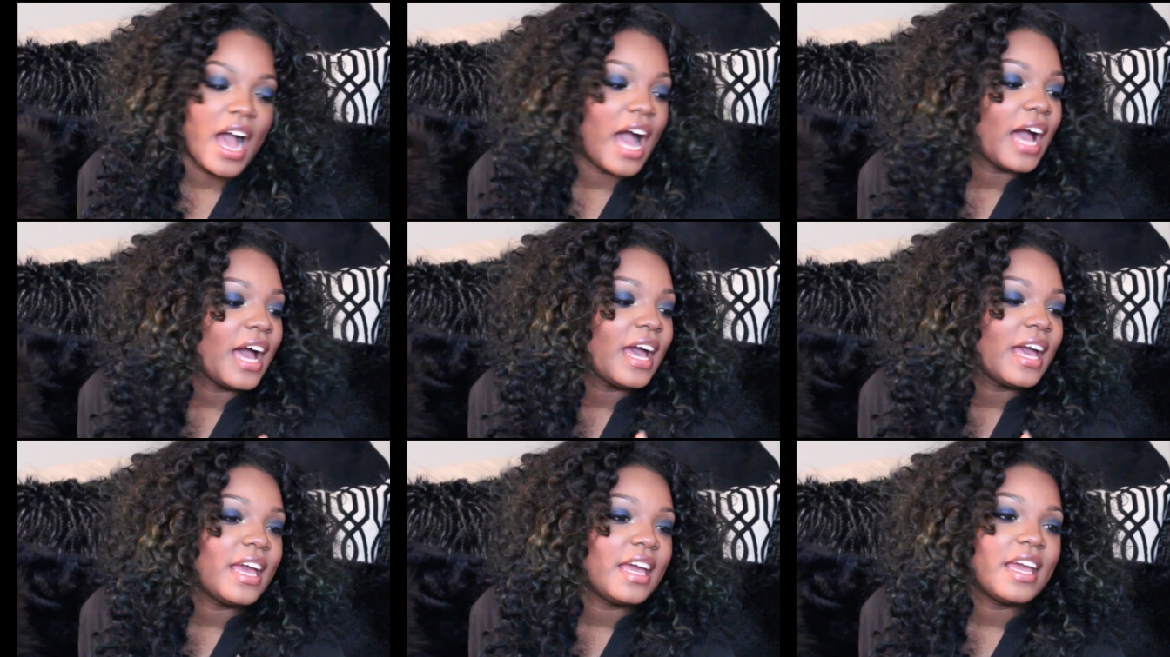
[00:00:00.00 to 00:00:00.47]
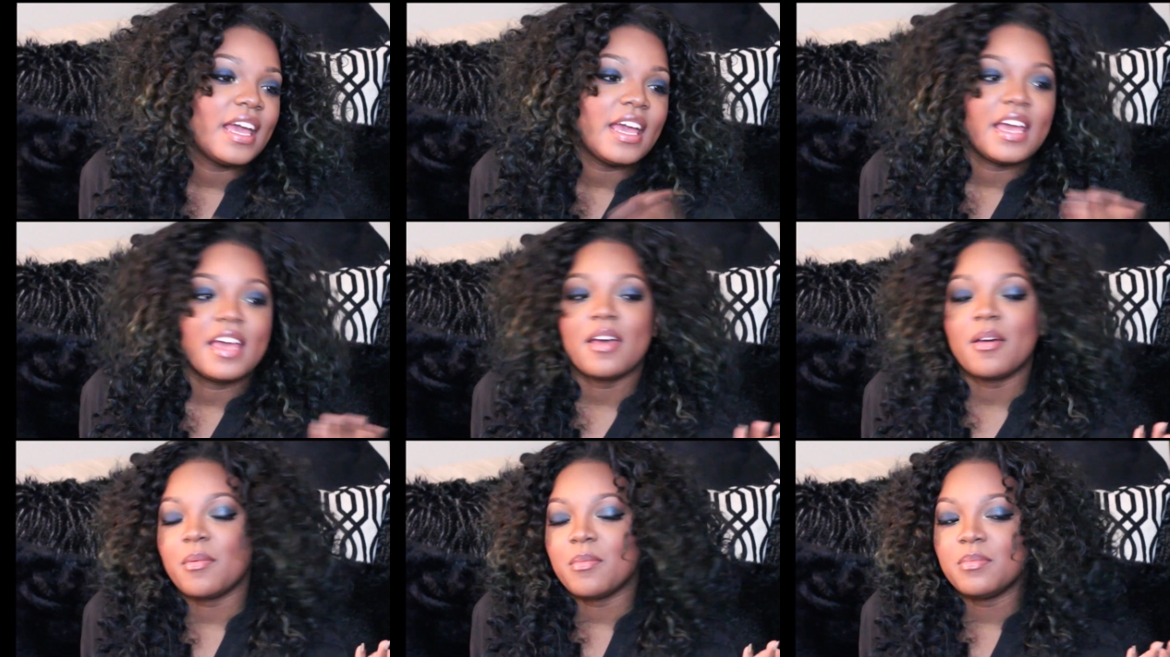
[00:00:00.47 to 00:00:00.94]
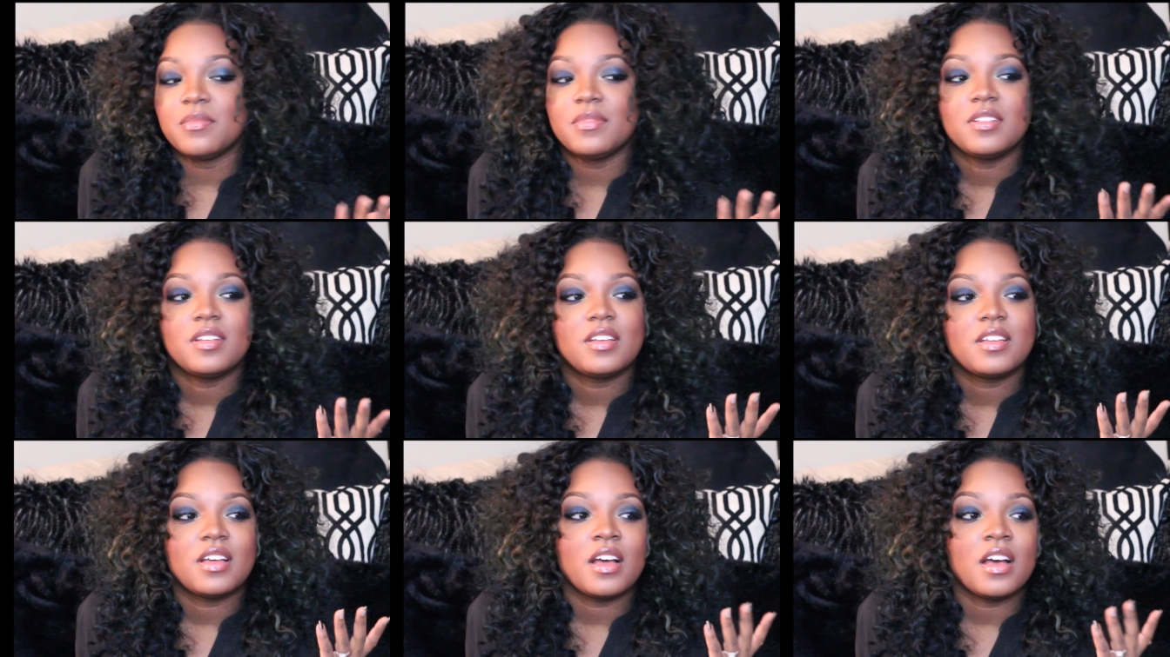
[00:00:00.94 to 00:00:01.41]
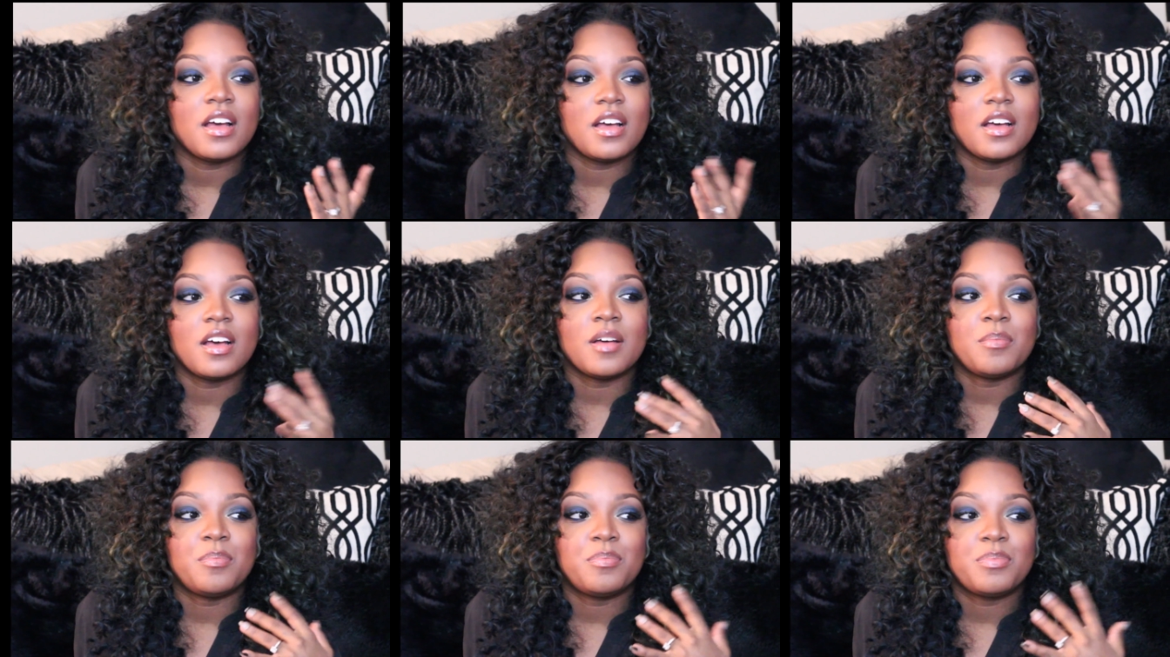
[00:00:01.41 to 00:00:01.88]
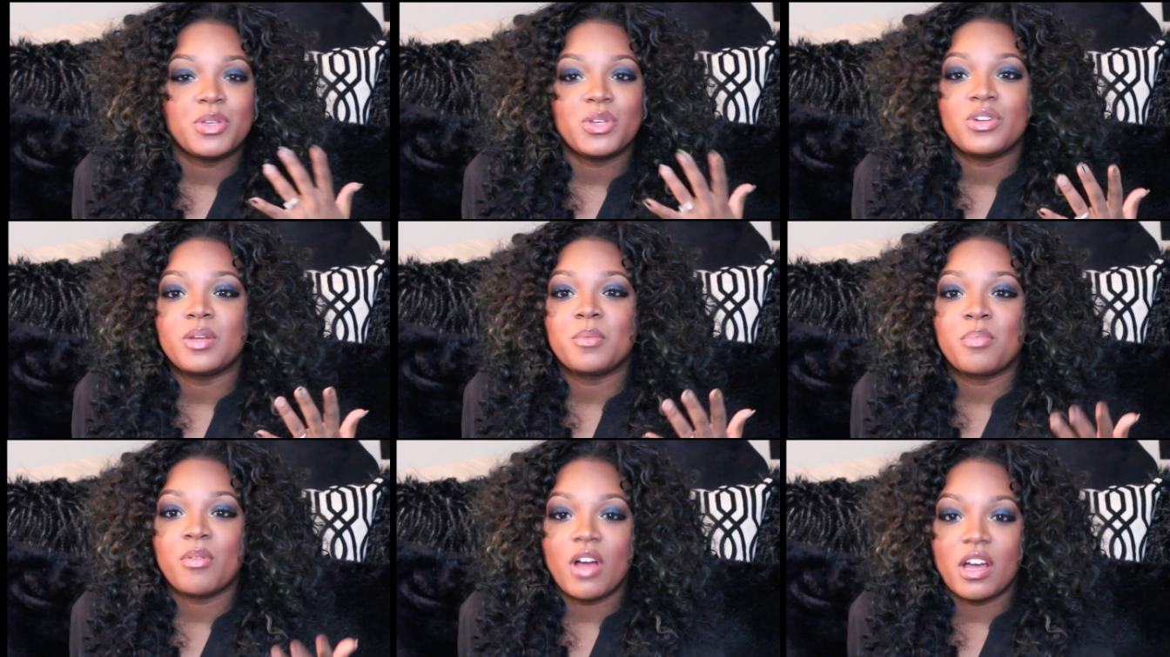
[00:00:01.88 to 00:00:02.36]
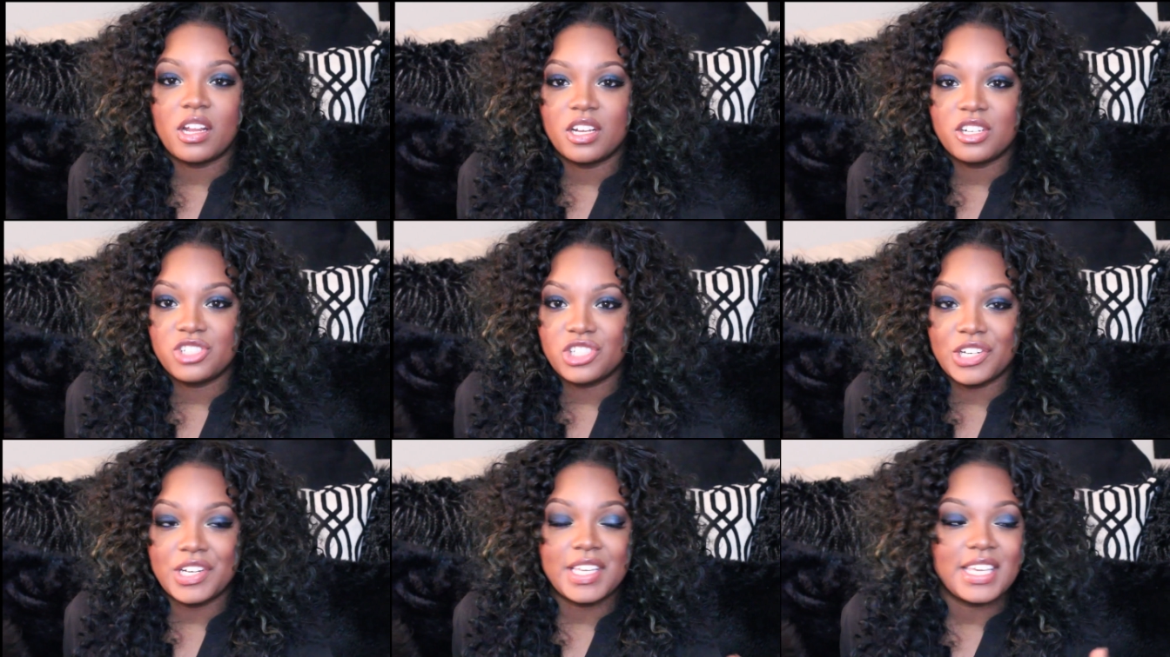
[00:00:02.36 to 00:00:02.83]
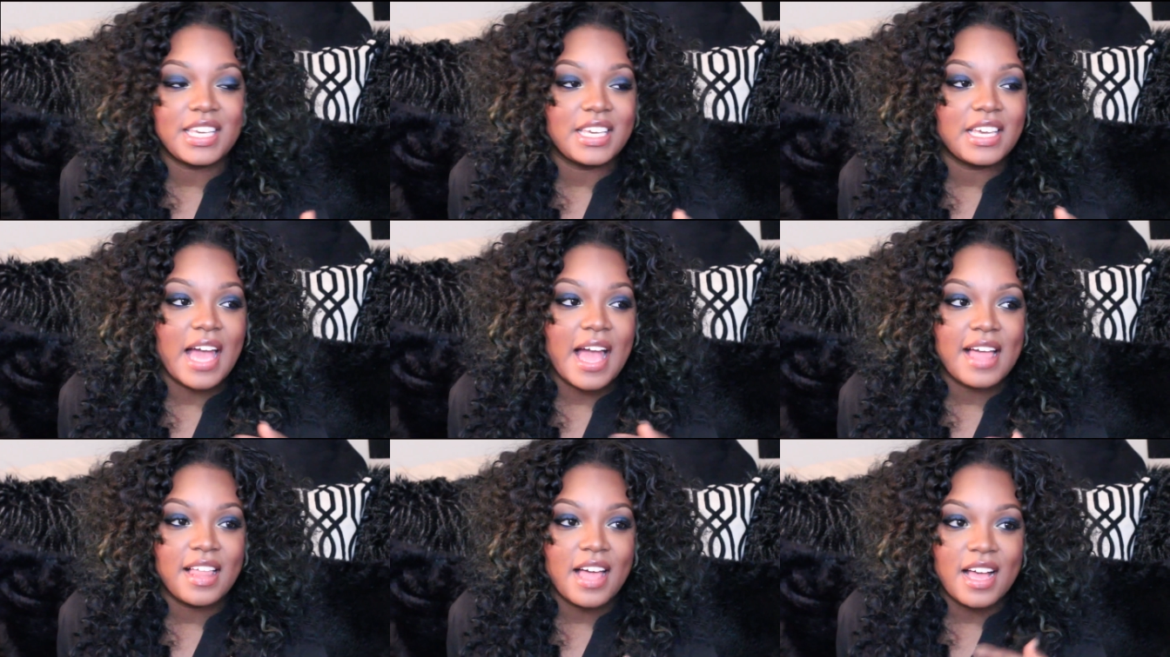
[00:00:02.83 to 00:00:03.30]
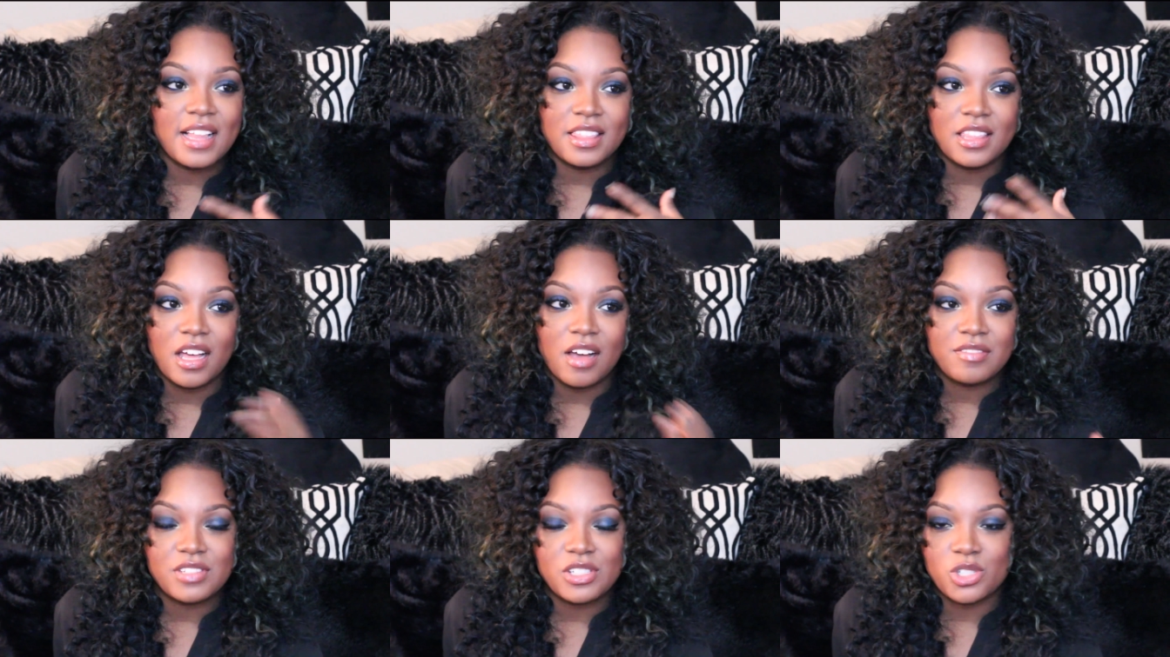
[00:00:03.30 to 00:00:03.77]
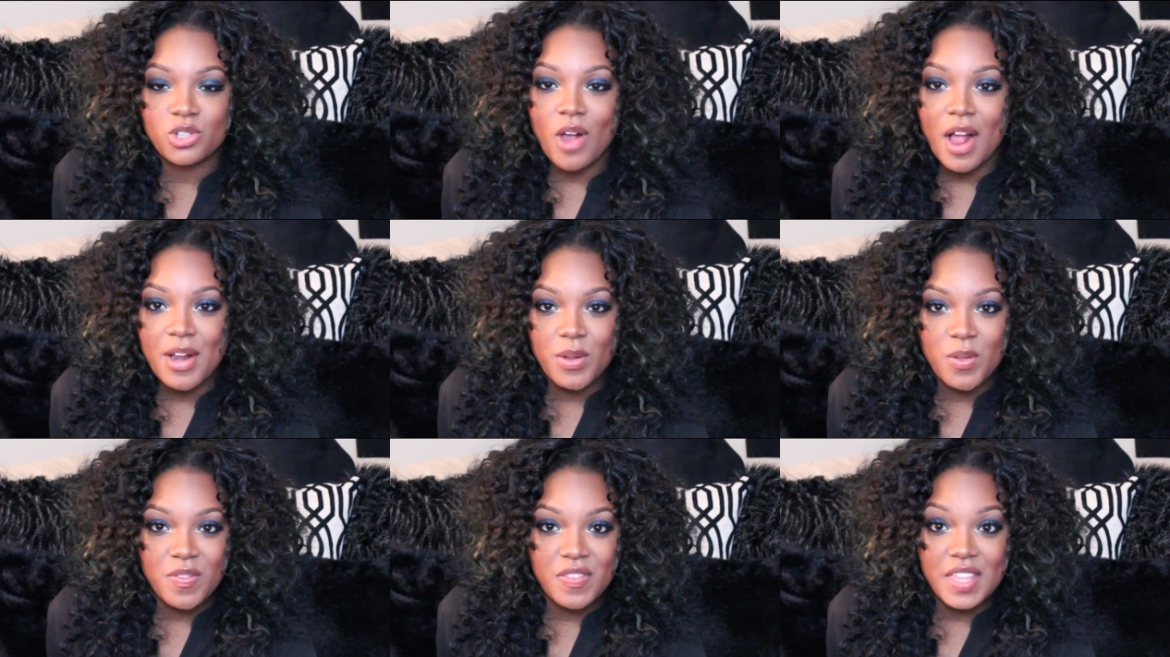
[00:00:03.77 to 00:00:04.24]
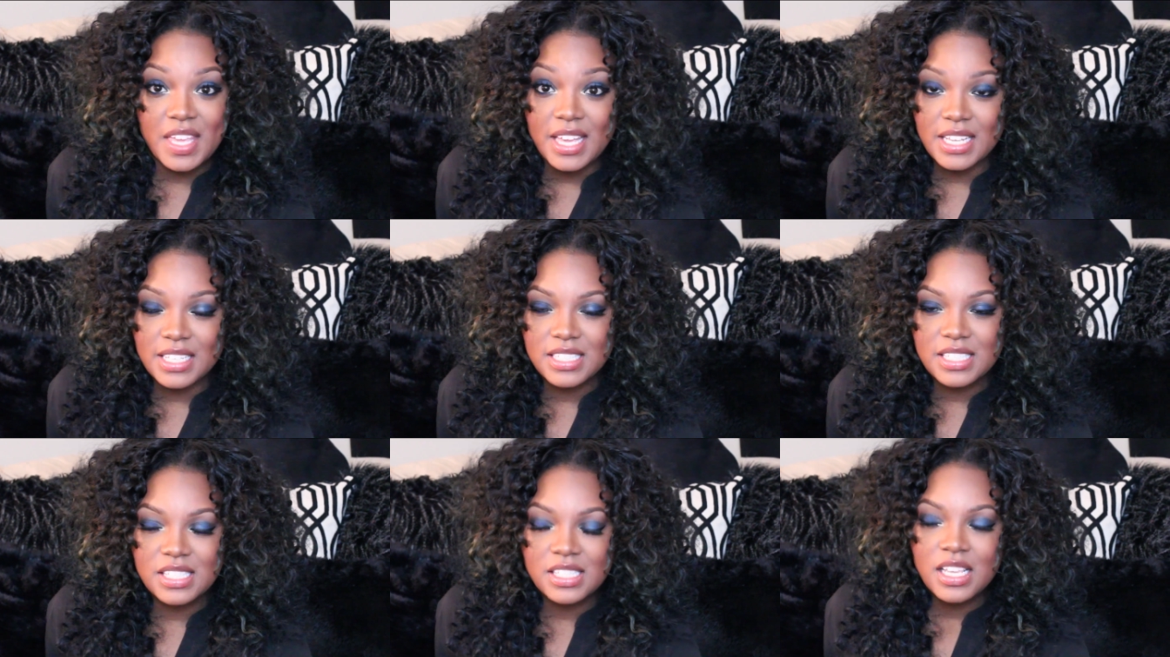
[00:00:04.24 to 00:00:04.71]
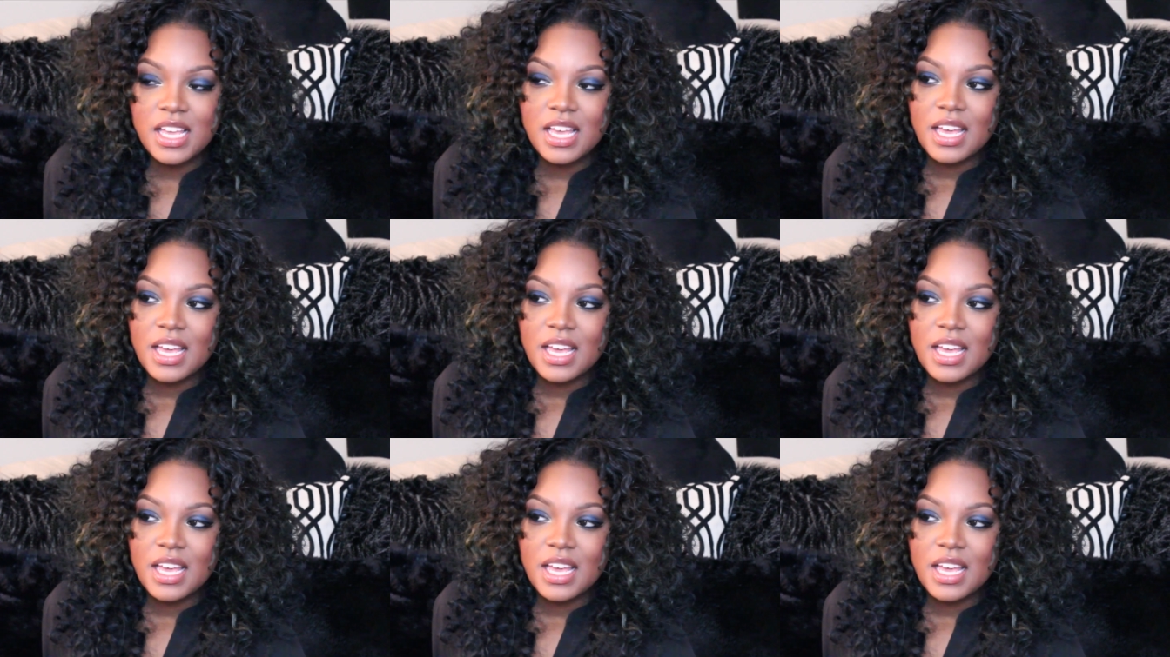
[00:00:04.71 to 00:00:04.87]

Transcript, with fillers: I am a beauty product junkie. I, I love to try new things.